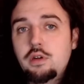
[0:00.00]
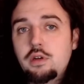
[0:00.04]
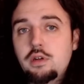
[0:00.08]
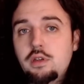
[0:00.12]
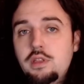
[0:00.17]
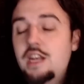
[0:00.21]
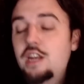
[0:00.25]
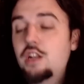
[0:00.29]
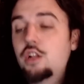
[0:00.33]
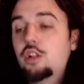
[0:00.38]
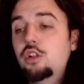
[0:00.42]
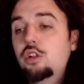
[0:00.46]

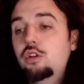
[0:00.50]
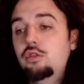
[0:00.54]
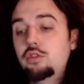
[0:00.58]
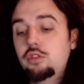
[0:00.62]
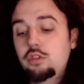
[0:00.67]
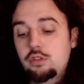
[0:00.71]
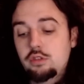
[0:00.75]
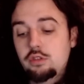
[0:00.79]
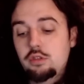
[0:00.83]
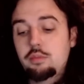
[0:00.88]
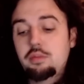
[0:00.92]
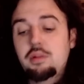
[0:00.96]
That
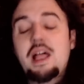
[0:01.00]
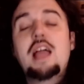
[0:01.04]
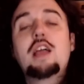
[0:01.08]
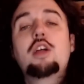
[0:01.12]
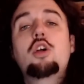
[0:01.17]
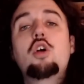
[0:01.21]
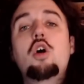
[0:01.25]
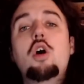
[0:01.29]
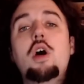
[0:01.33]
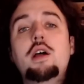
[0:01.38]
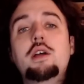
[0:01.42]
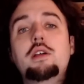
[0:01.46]
includes the
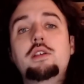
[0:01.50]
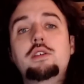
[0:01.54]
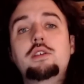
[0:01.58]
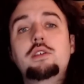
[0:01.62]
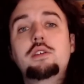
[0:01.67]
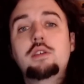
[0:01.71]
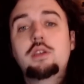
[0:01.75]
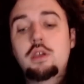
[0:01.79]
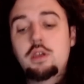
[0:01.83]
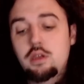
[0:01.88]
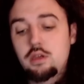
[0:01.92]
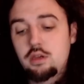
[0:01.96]

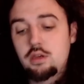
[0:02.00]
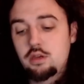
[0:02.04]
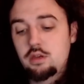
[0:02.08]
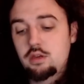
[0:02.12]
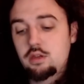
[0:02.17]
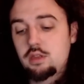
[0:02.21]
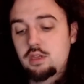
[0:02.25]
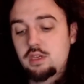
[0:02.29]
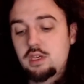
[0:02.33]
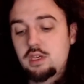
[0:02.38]
Blackhawks, the